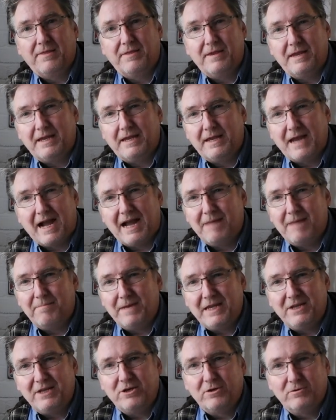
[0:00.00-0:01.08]
The
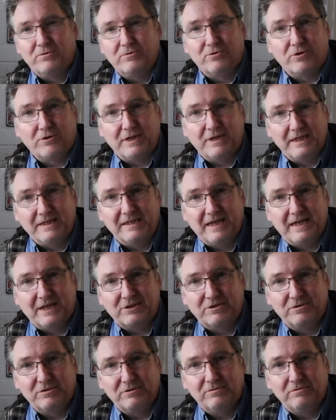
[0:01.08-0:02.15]
IBUs, or the
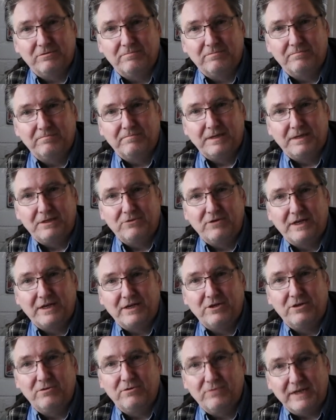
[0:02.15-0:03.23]
International
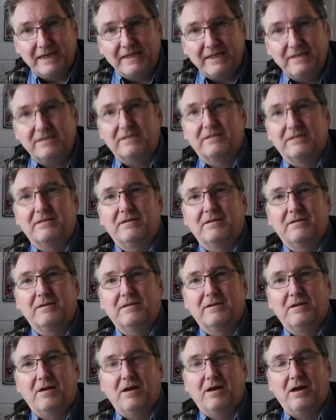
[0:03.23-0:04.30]
Bittering Units,
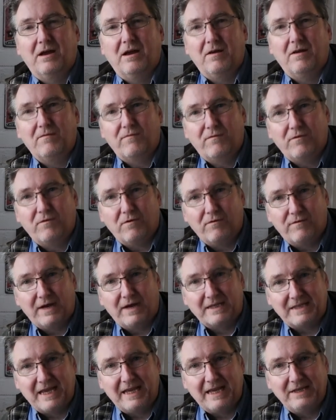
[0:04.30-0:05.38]
for
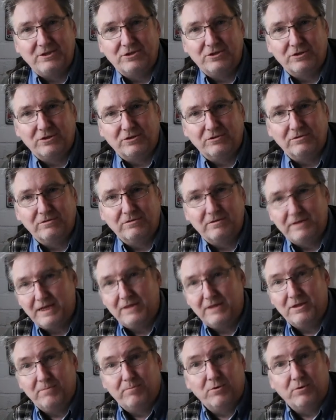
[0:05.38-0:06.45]
Fat Angel
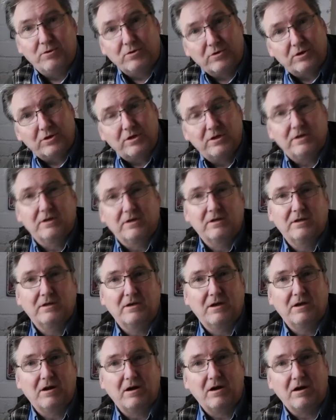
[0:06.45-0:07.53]
in the book
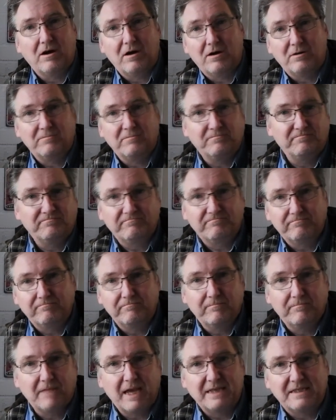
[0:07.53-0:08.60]
are
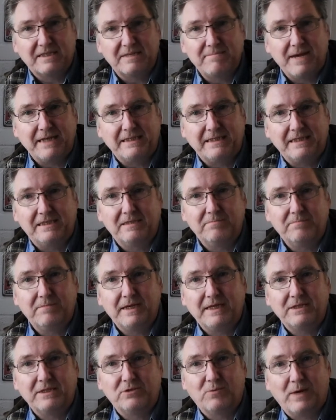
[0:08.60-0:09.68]
estimated to
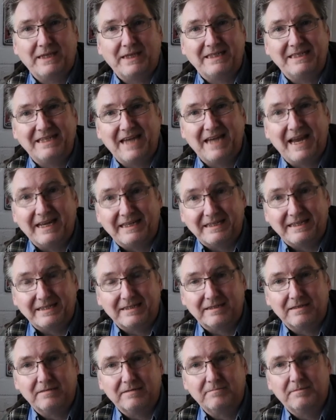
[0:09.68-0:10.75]
be
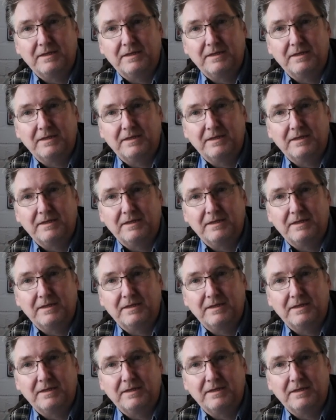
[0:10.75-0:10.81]
28.